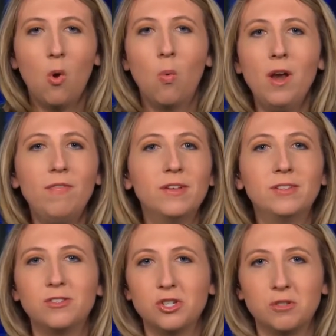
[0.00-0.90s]
what if
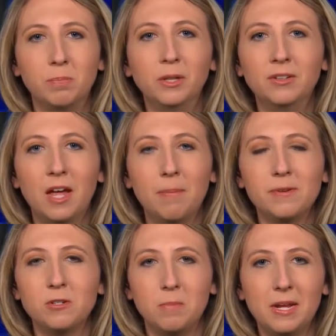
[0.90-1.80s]
this is just built up
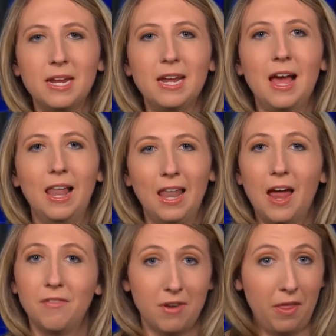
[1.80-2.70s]
to be a
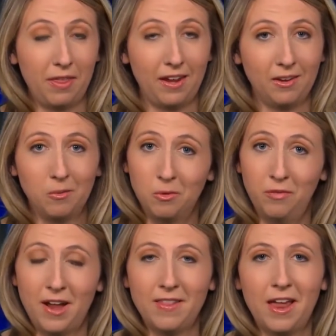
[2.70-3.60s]
lot of nothing? We'll
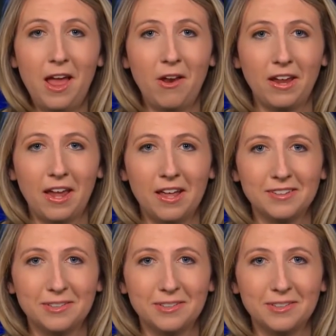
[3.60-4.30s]
somebody, find that out, I guess.